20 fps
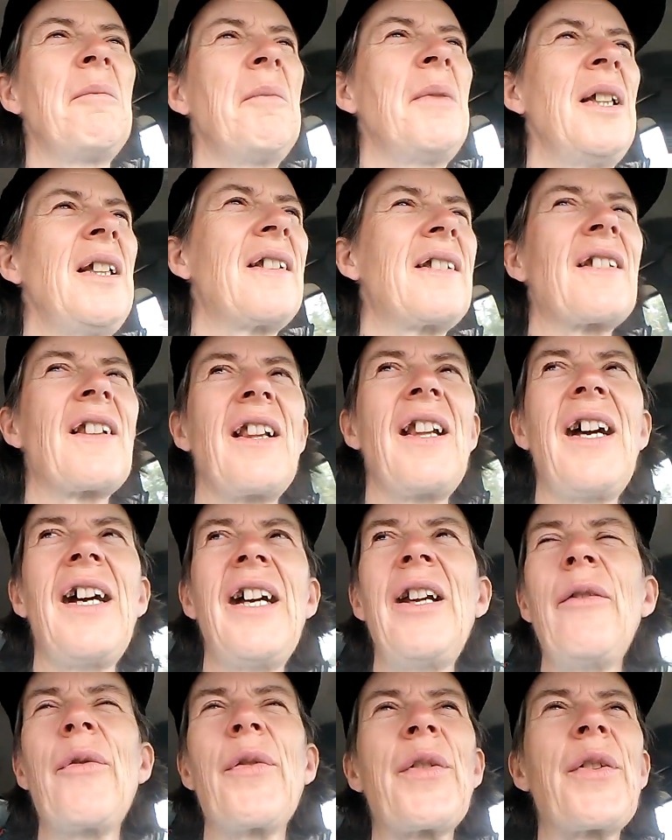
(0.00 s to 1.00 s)
makes
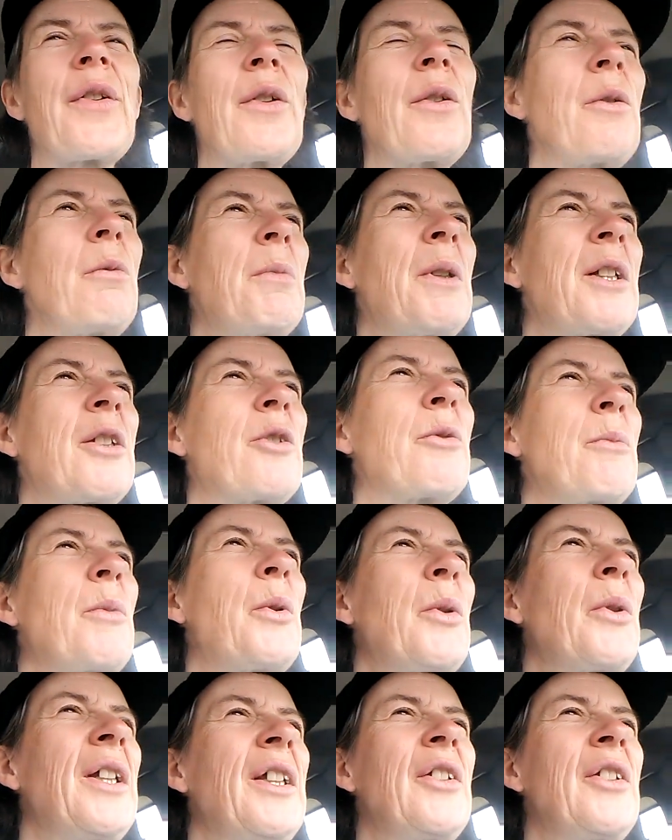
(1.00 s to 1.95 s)
life so much more